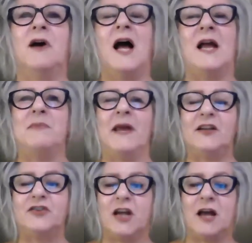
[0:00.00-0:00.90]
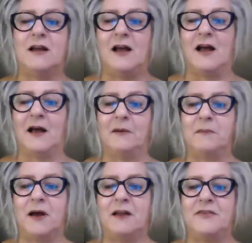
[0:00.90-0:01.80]
Hypatia,
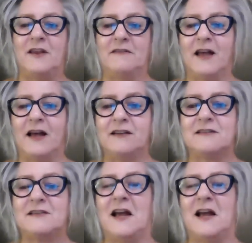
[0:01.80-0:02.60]
I think that